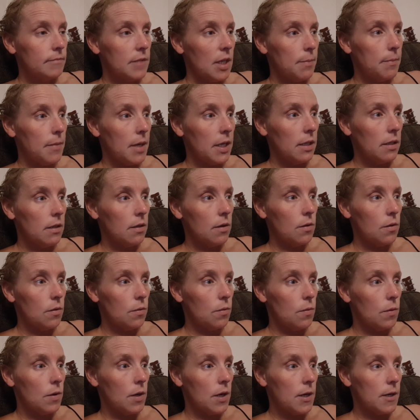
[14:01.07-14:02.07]
might
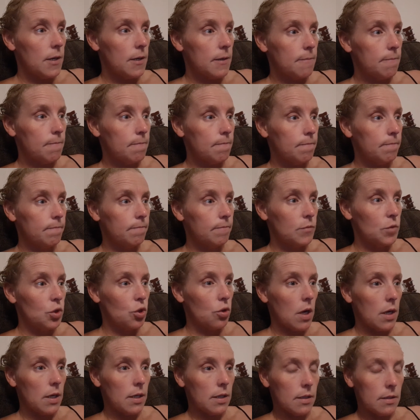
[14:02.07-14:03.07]
go
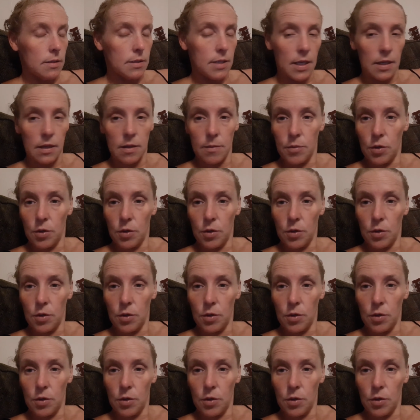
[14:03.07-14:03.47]
try to take the